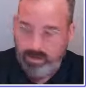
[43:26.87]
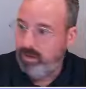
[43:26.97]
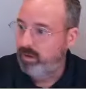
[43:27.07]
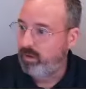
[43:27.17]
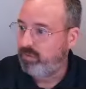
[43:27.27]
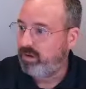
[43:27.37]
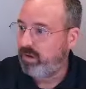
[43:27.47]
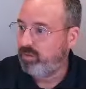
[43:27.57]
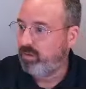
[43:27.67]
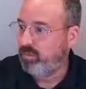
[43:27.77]
let's say I
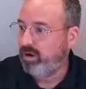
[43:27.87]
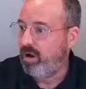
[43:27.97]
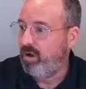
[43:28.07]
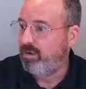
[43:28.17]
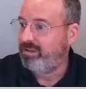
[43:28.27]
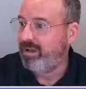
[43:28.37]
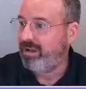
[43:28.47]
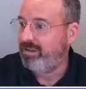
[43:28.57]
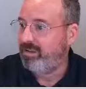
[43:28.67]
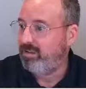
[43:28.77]
was going to bring
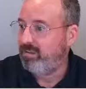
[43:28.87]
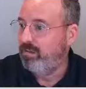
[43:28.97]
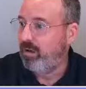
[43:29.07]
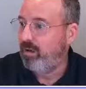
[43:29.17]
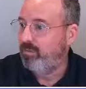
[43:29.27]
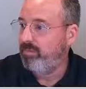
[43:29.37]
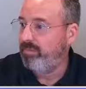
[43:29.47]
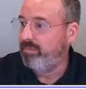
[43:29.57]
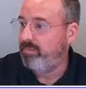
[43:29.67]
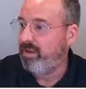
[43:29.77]
all
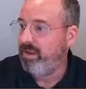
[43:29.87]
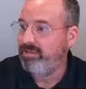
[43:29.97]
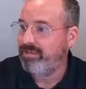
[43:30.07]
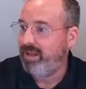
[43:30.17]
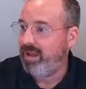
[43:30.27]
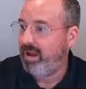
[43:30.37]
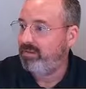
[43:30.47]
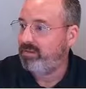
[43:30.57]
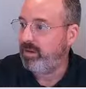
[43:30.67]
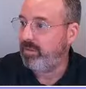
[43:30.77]
10
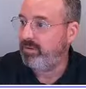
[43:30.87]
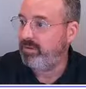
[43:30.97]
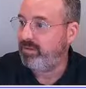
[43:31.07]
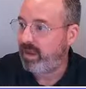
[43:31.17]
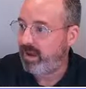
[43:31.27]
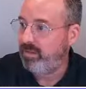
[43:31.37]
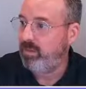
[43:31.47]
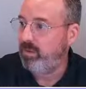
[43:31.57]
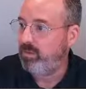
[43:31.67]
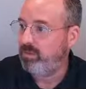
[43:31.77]
slides and assign
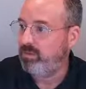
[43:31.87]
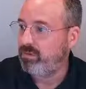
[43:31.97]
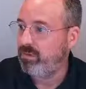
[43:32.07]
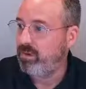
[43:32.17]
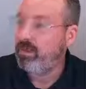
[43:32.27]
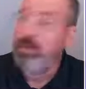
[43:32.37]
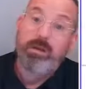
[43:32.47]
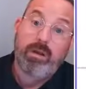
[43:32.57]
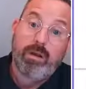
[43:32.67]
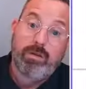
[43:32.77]
those
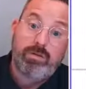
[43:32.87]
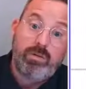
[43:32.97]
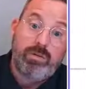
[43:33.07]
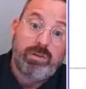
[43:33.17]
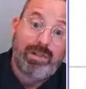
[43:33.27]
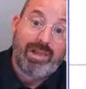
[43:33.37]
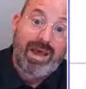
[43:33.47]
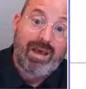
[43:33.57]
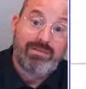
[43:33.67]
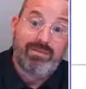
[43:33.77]
to the
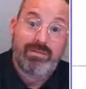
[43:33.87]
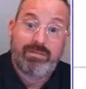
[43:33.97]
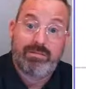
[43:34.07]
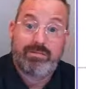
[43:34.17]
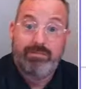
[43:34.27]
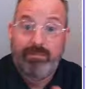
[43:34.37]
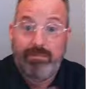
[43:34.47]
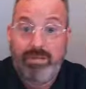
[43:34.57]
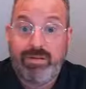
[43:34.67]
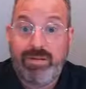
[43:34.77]
last,
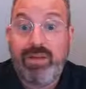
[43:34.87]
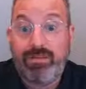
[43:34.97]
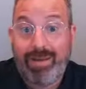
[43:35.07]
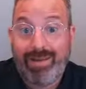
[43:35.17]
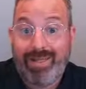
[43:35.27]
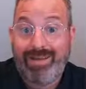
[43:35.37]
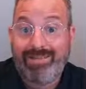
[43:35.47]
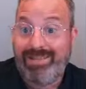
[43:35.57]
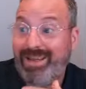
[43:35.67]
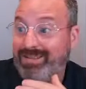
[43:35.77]
in this case, my
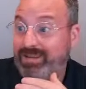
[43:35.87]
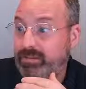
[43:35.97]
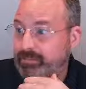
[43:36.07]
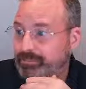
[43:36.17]
last lesson,